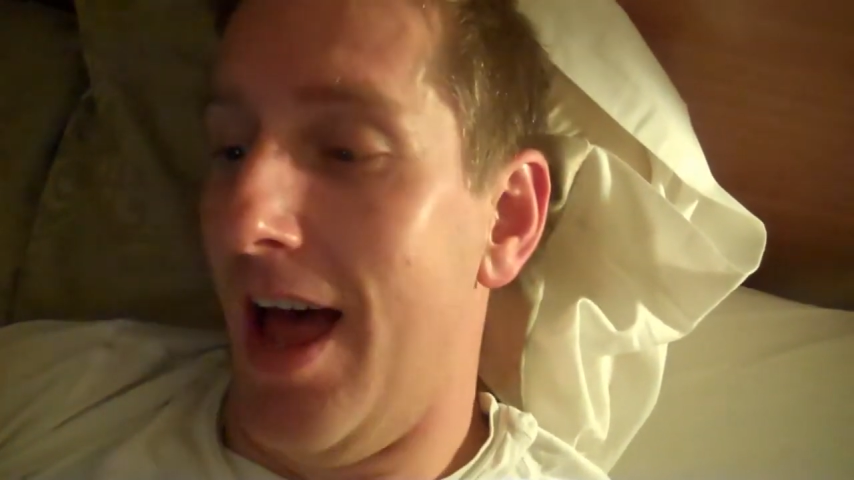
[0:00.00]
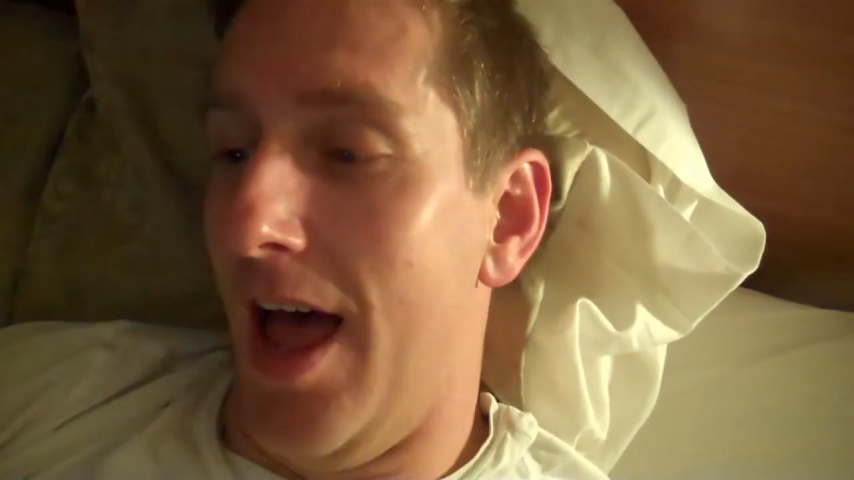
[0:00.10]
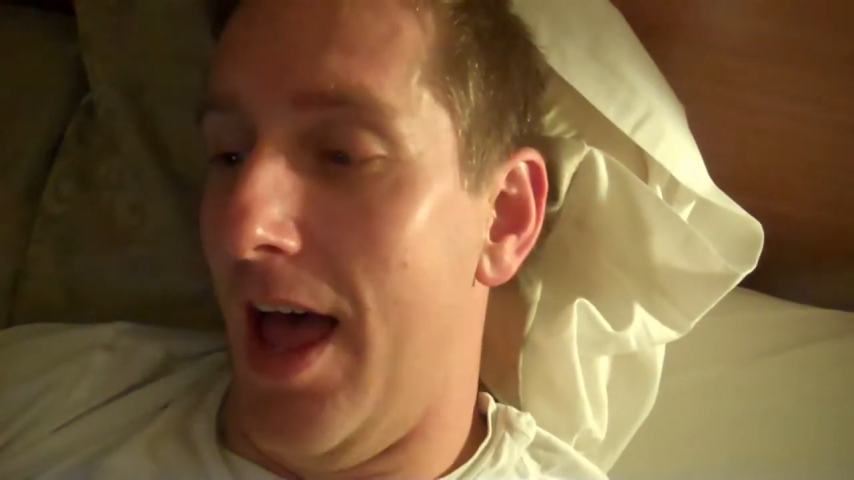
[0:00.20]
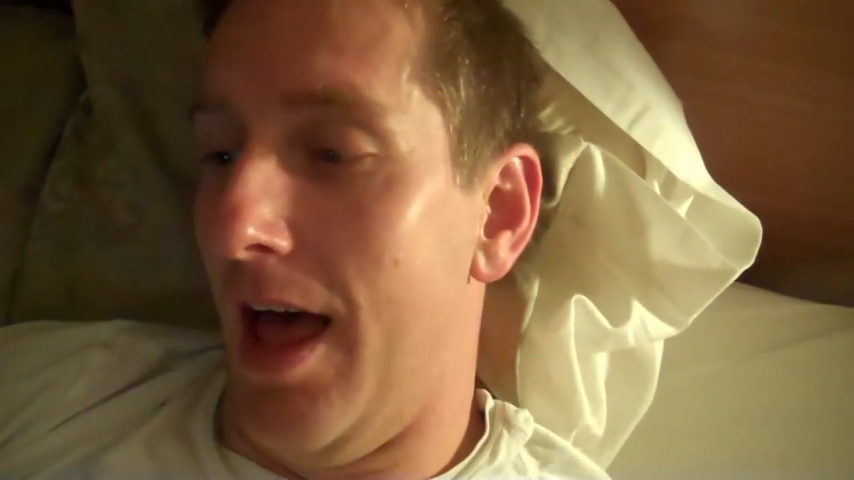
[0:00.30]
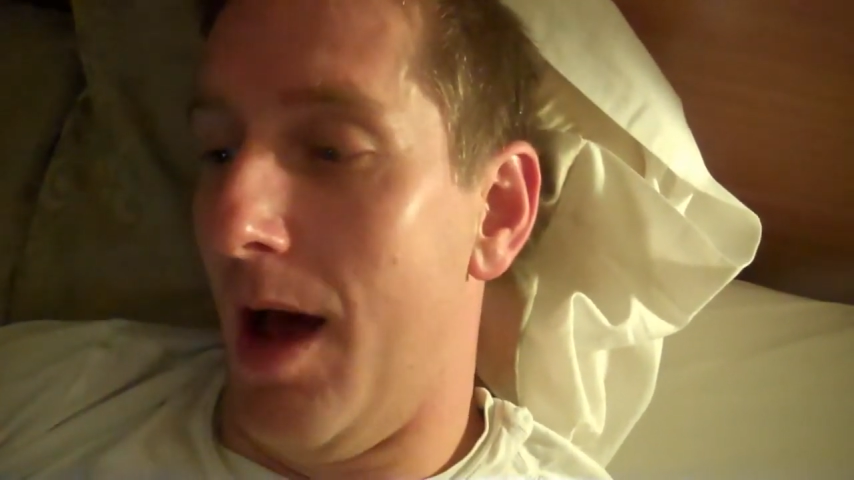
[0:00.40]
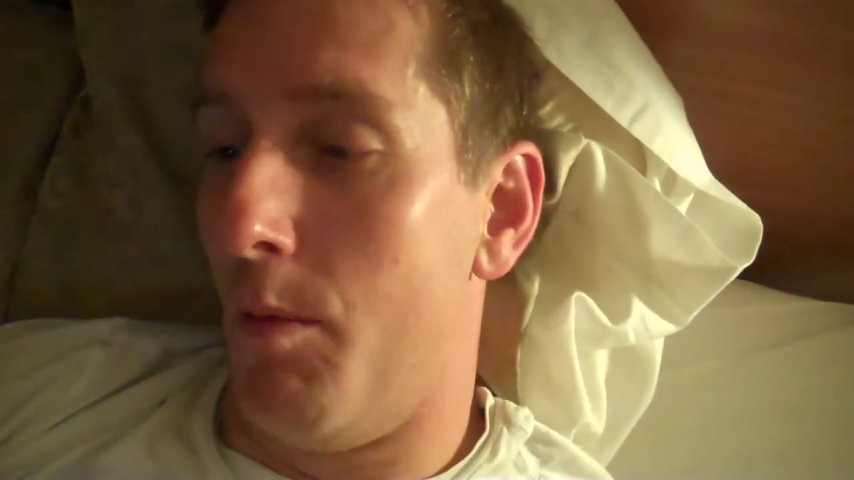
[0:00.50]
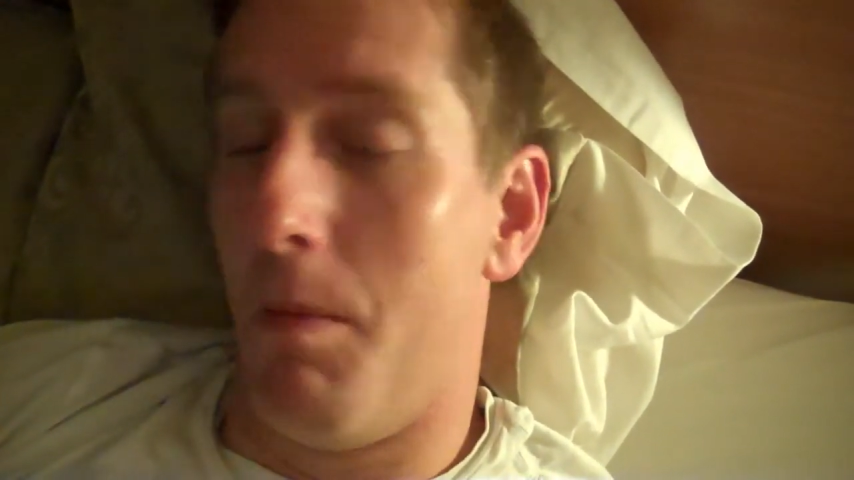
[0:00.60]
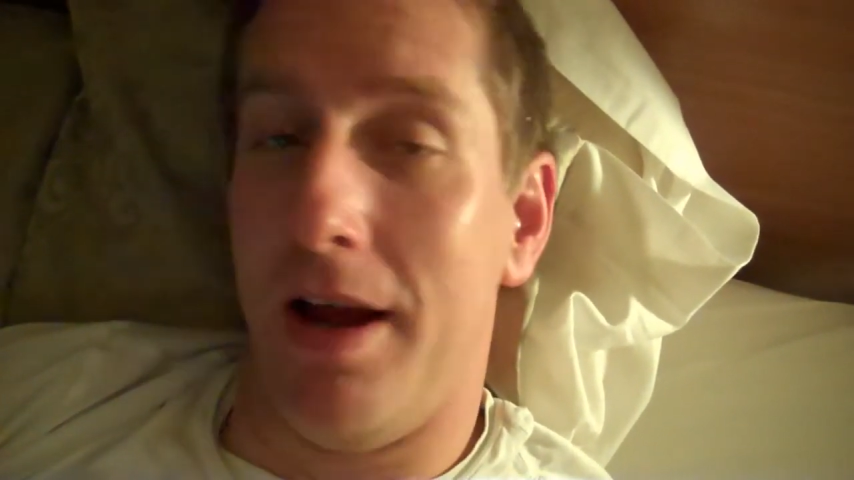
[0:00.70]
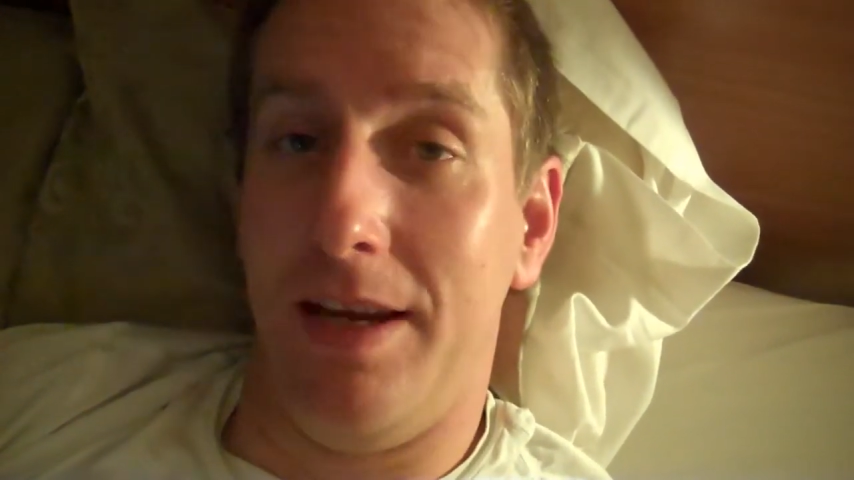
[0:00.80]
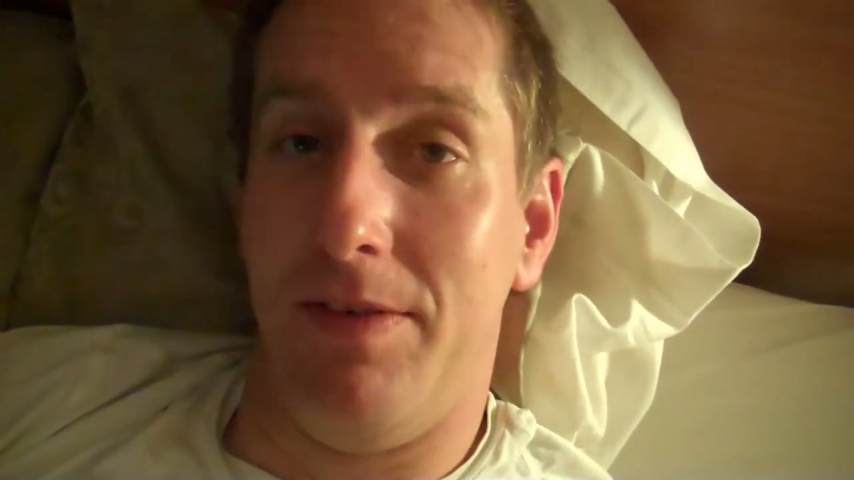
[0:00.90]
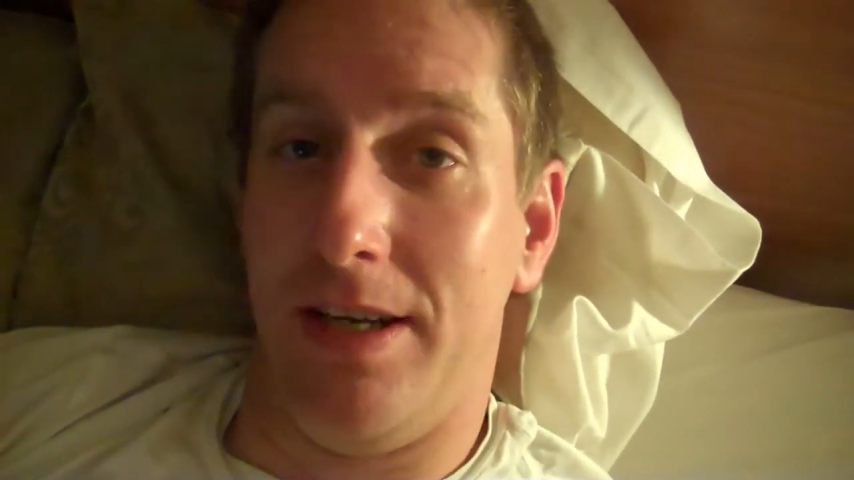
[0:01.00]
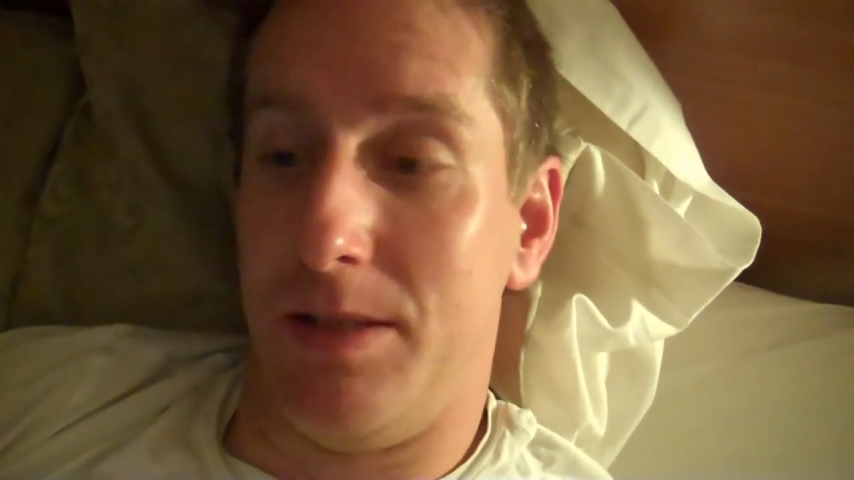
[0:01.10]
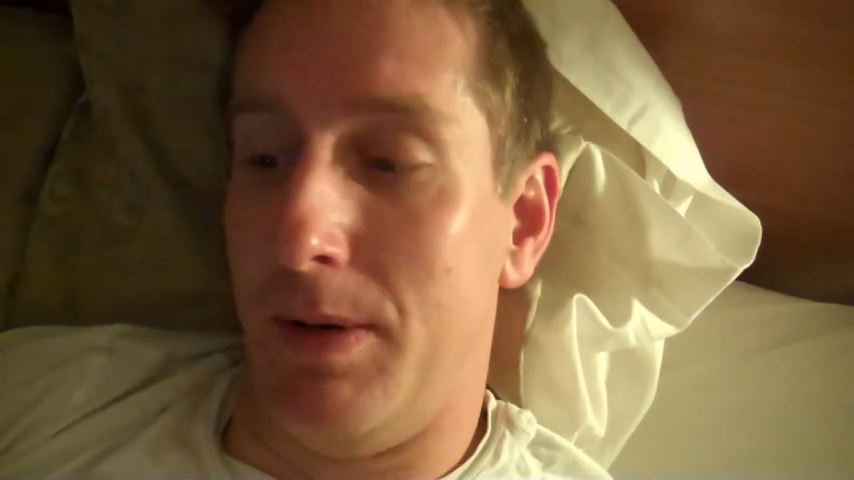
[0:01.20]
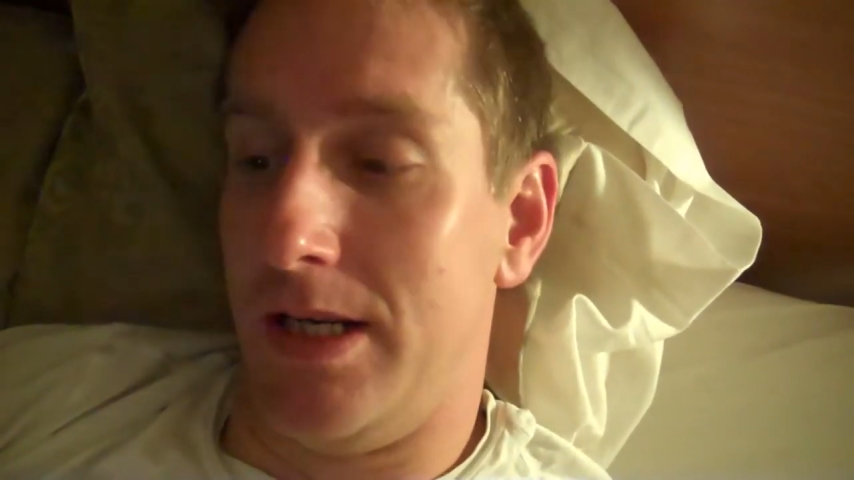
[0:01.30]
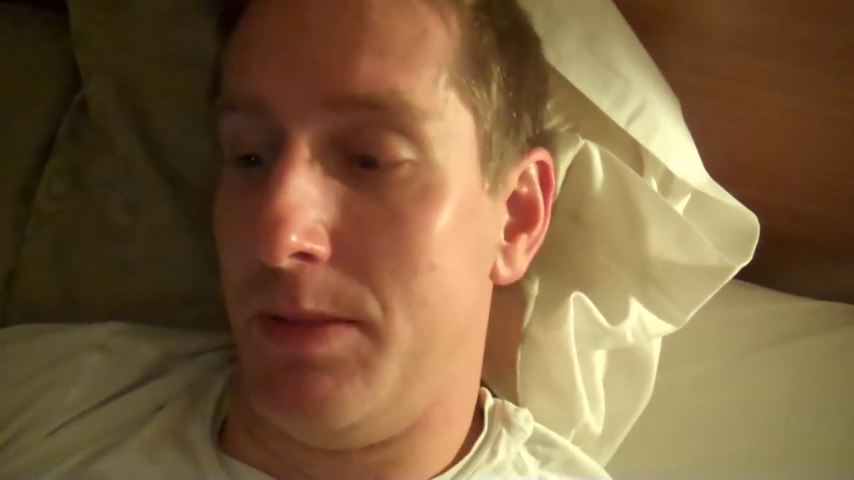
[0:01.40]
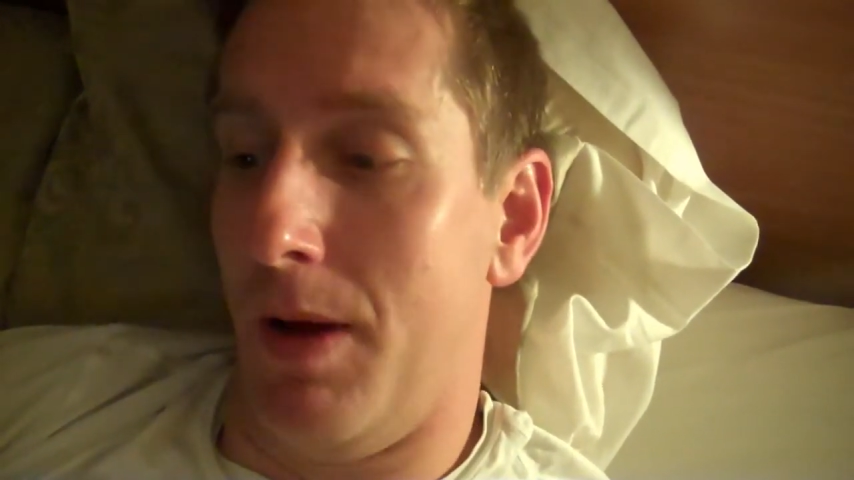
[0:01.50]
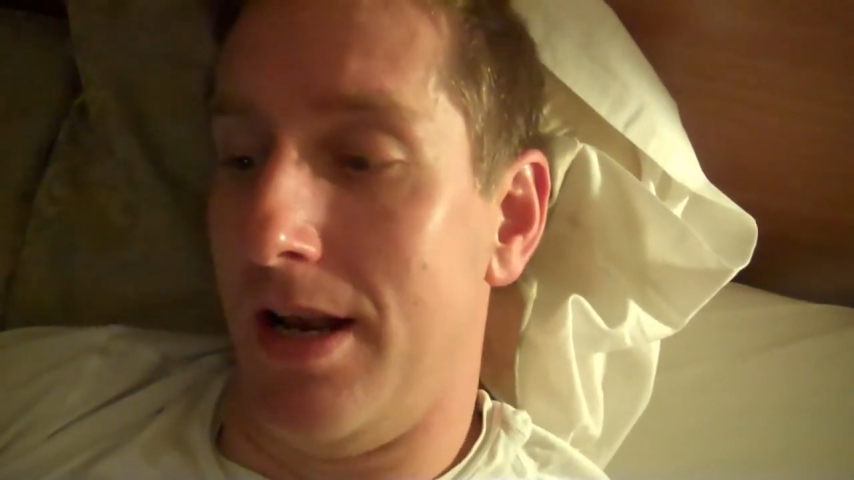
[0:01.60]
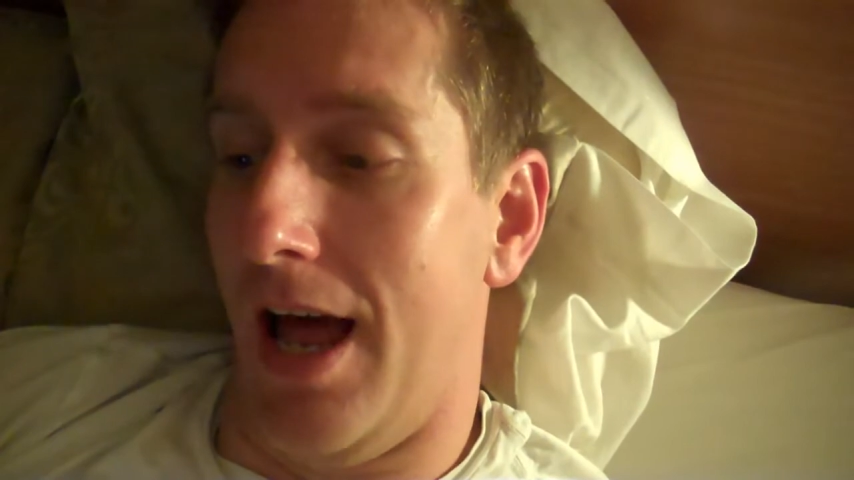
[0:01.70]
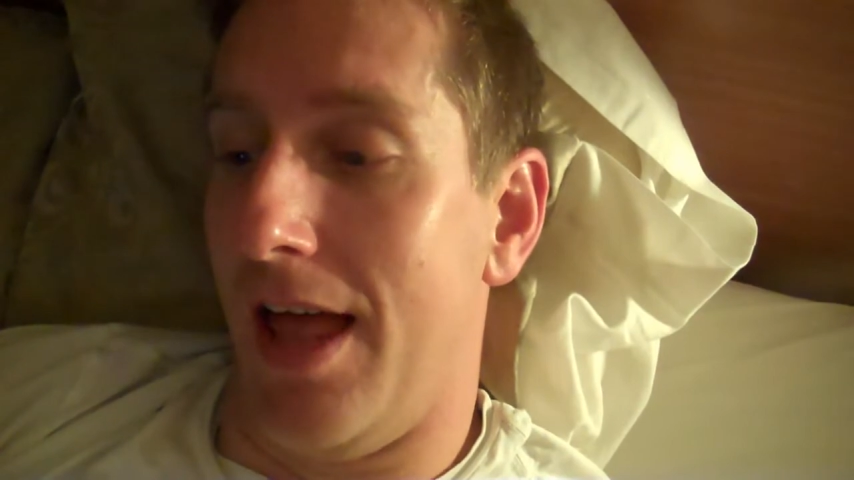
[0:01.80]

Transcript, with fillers: how my evening has been spent.